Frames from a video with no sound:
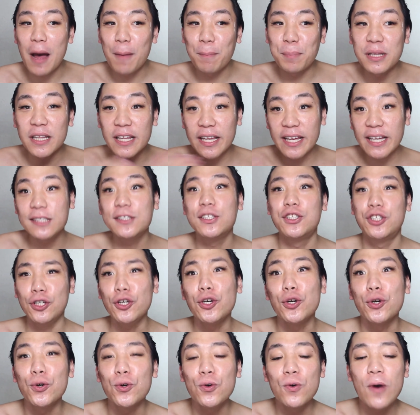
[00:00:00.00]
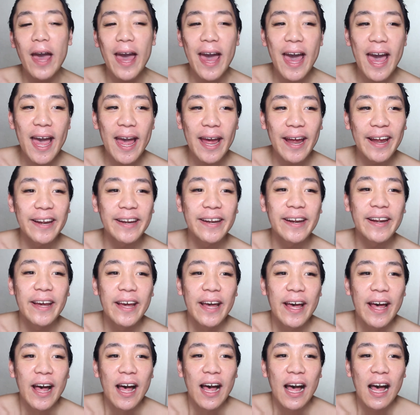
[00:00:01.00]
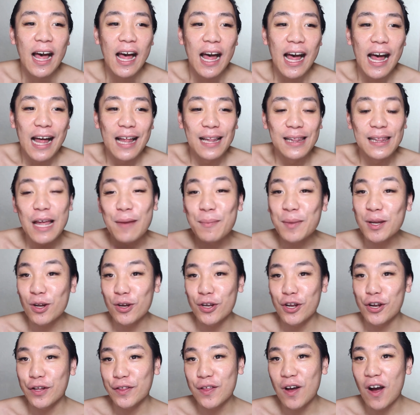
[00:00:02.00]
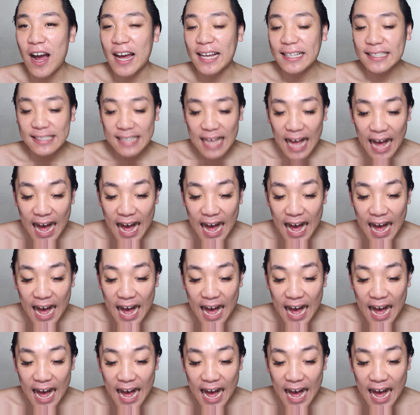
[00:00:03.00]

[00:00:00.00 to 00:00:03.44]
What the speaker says: Please do, and let me know your thoughts.